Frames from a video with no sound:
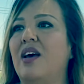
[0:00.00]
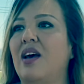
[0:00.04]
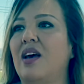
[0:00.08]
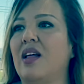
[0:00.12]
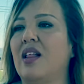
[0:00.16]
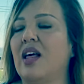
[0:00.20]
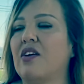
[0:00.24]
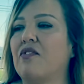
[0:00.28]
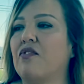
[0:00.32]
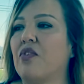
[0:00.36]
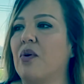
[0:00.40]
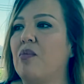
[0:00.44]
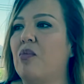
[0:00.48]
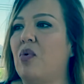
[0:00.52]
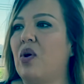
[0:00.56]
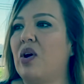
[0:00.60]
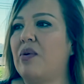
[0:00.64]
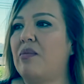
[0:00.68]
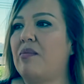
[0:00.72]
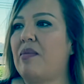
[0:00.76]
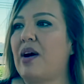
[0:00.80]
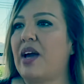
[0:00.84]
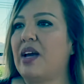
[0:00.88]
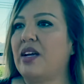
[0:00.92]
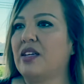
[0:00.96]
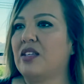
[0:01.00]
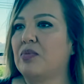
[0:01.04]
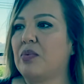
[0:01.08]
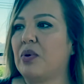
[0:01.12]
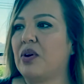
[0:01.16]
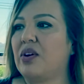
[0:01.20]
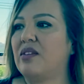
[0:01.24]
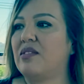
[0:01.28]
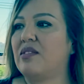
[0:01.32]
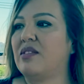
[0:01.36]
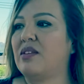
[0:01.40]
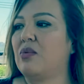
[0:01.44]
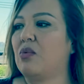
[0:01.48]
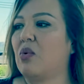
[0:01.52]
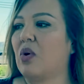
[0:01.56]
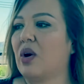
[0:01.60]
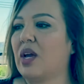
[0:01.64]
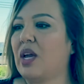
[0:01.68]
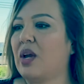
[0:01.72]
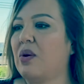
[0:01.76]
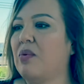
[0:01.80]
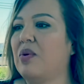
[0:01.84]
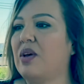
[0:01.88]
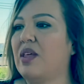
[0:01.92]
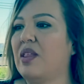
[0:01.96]
like from what my experience in
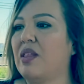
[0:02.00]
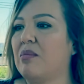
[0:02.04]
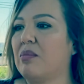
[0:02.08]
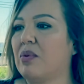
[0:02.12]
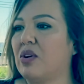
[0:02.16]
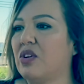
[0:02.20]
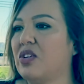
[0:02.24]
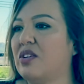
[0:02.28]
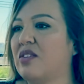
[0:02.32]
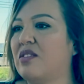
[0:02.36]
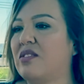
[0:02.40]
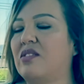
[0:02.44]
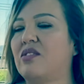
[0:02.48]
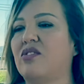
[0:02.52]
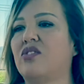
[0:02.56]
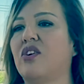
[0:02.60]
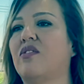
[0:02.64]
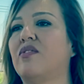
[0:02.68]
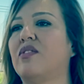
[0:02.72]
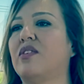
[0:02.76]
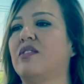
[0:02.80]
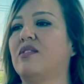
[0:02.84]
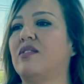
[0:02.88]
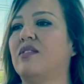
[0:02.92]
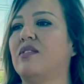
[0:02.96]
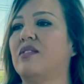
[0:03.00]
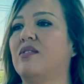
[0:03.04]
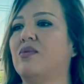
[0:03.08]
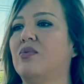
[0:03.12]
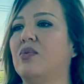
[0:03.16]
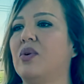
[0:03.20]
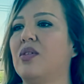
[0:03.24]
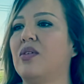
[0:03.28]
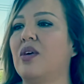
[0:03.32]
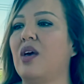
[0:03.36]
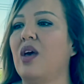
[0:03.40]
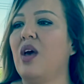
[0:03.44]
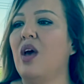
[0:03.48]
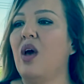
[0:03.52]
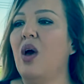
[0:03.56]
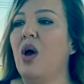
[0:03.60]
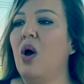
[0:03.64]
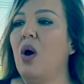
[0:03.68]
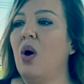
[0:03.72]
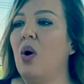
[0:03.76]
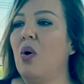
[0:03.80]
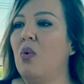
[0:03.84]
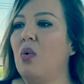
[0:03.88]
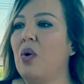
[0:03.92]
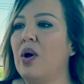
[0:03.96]
working in emergency services with
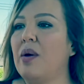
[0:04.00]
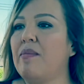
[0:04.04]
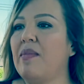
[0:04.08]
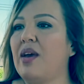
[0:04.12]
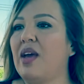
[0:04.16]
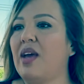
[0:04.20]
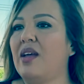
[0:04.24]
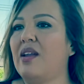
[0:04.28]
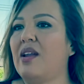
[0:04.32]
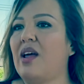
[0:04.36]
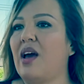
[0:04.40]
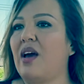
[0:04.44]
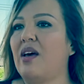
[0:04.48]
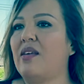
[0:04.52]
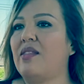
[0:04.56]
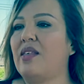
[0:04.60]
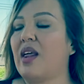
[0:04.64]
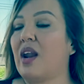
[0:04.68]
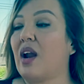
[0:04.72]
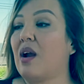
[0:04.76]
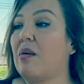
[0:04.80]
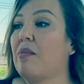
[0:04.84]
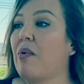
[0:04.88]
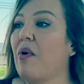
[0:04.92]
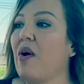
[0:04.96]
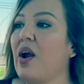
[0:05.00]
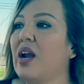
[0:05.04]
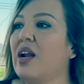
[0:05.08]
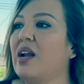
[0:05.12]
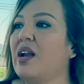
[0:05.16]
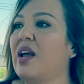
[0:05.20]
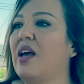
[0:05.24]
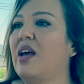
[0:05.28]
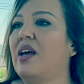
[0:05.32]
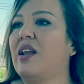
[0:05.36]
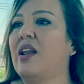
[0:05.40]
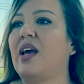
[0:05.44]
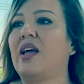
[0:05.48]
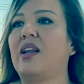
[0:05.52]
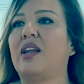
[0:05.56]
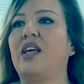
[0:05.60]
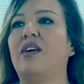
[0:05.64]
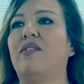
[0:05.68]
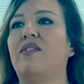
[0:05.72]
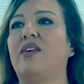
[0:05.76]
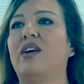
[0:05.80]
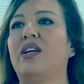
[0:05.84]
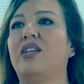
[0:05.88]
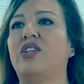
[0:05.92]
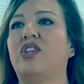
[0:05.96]
women that are pregnant, and
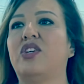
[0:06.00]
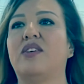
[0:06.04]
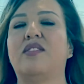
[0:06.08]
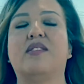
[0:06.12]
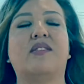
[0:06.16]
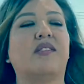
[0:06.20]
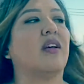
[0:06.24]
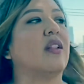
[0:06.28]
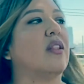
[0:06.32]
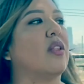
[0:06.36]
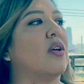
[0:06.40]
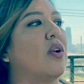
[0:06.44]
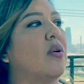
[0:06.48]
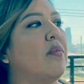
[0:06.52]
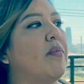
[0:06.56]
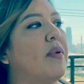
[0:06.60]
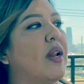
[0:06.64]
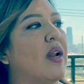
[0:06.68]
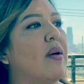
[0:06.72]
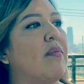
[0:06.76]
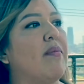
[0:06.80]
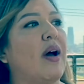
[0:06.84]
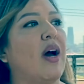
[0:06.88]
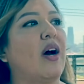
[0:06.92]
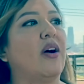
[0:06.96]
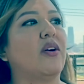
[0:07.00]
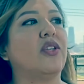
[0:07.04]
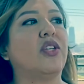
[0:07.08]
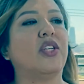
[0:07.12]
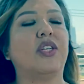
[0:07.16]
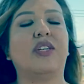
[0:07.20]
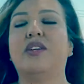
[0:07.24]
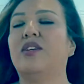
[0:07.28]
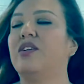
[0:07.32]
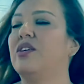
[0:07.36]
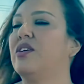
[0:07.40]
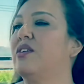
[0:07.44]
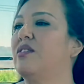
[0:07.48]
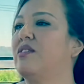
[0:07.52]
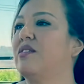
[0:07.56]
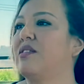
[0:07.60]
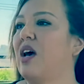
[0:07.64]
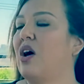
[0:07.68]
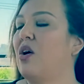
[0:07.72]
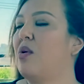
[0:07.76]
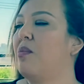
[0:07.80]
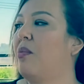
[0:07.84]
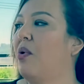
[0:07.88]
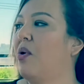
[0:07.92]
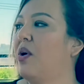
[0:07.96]
even just a little bit about just
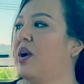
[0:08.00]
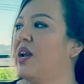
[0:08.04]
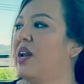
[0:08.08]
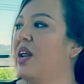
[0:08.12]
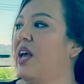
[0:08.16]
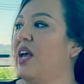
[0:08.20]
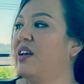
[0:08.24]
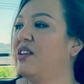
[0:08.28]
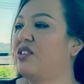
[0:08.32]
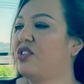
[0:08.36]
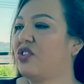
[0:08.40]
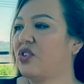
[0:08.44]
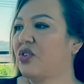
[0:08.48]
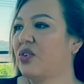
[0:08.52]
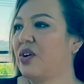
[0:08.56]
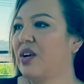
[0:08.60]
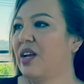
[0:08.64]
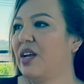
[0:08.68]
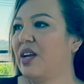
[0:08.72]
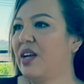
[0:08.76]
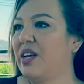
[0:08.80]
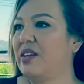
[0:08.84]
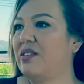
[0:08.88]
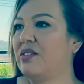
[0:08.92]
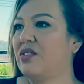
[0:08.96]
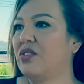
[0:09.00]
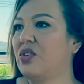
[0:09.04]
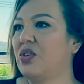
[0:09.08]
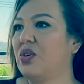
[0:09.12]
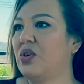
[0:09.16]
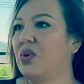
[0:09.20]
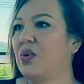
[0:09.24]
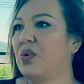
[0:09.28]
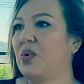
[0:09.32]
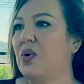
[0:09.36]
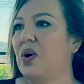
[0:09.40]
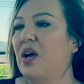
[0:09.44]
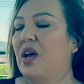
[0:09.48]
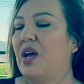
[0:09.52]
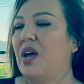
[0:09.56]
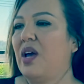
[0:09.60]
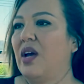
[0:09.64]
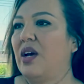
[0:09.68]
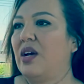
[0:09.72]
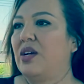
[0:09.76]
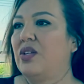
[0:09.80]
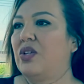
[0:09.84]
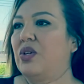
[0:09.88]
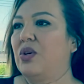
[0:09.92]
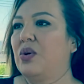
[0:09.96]
how important history is
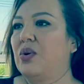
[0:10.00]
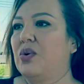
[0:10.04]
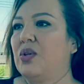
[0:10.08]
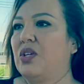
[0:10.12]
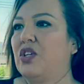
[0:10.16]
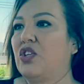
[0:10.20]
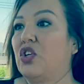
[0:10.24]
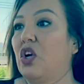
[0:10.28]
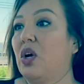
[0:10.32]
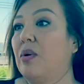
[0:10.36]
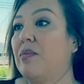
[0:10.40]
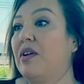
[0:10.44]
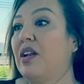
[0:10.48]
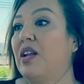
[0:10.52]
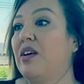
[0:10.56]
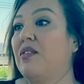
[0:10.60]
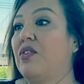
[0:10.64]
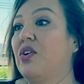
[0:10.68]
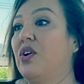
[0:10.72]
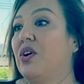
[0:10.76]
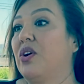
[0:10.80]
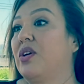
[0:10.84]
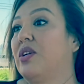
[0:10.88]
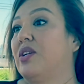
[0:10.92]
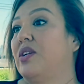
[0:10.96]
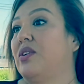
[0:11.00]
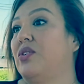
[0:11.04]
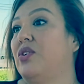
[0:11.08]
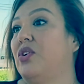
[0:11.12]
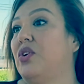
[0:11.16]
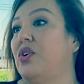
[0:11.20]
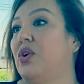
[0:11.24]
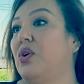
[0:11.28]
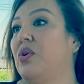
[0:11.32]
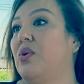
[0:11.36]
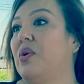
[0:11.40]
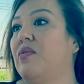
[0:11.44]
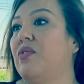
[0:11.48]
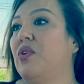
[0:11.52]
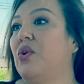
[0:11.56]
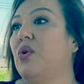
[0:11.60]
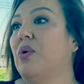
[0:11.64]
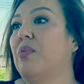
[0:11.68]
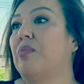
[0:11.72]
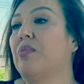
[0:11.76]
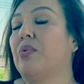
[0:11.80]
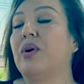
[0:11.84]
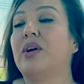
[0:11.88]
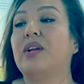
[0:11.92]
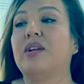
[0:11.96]
to determine if you're
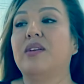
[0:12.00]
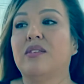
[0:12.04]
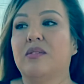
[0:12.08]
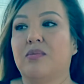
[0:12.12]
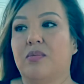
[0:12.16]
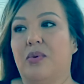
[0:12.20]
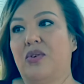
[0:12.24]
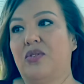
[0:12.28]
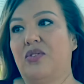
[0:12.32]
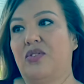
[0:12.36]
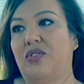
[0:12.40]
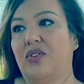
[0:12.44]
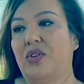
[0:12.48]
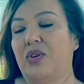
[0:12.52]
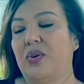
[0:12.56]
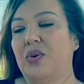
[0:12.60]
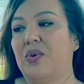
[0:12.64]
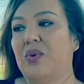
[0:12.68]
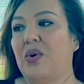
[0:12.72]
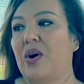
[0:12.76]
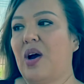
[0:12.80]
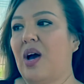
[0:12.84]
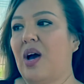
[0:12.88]
predisposed to